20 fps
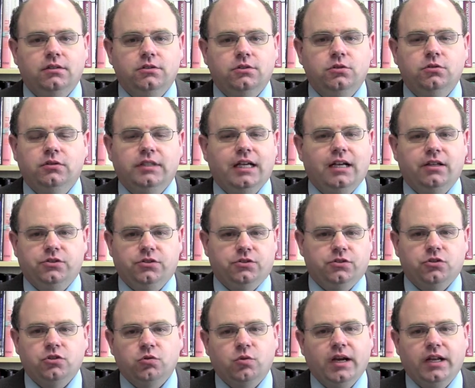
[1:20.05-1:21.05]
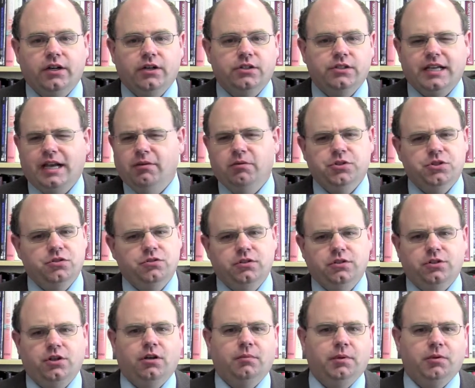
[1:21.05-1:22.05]
2,000 sweaters? How would you
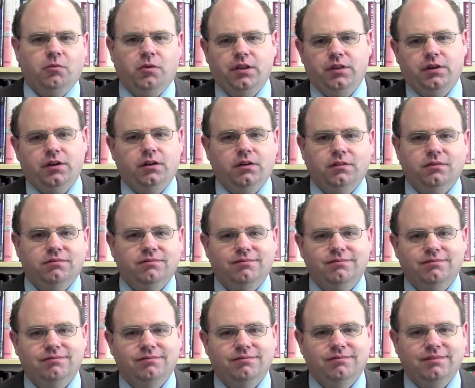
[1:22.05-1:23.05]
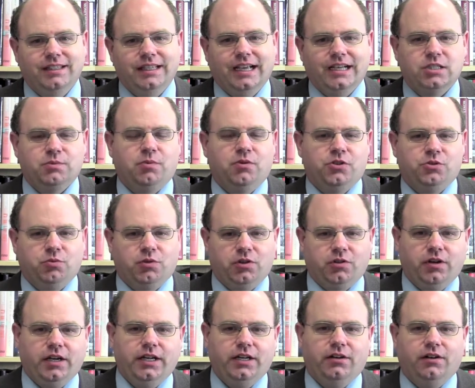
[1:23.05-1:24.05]
determine whether the exports were
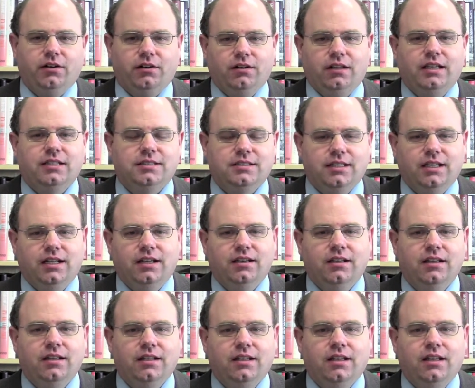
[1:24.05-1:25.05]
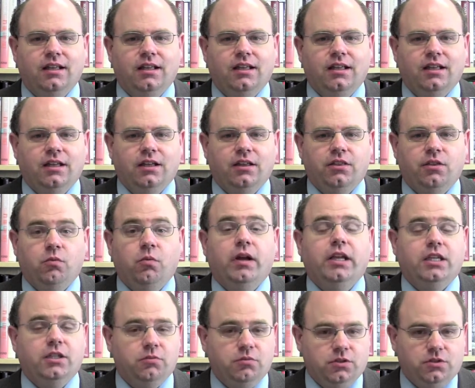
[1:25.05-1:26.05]
greater or less than? The way
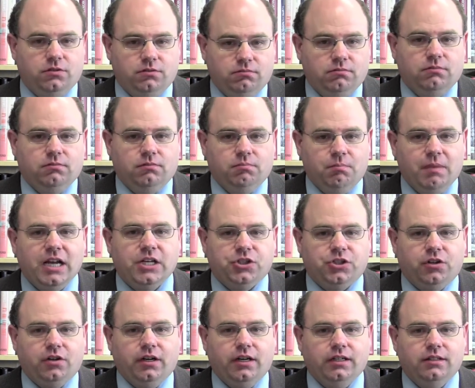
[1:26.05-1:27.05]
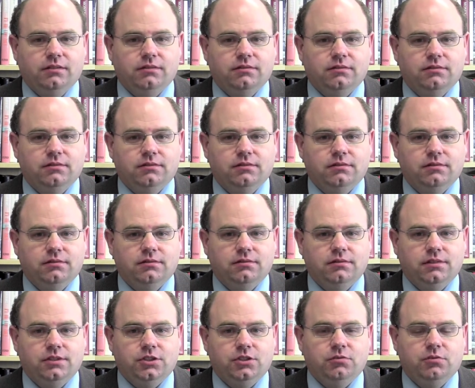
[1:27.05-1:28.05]
you would measure it
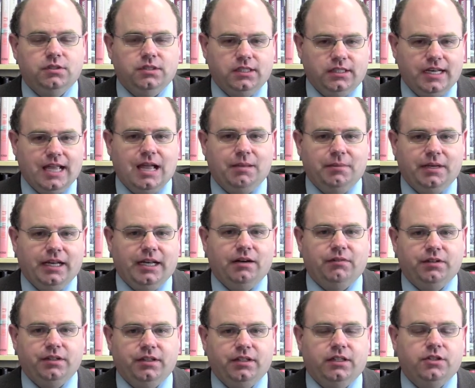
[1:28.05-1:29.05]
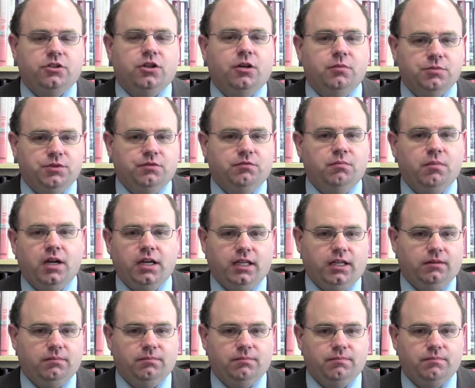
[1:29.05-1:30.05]
is you would denominate everything in terms of
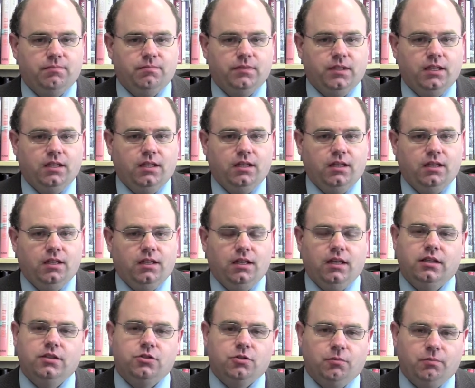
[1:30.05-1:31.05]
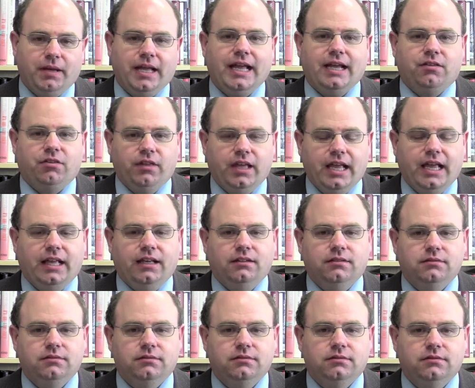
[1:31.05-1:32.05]
money. And so back
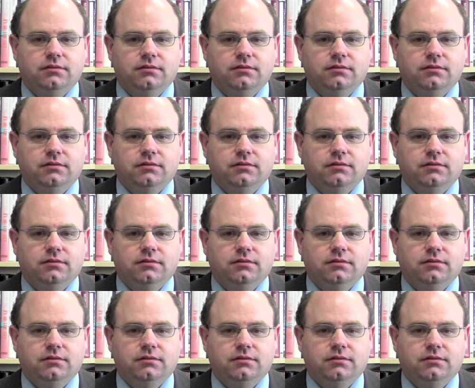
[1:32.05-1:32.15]
then,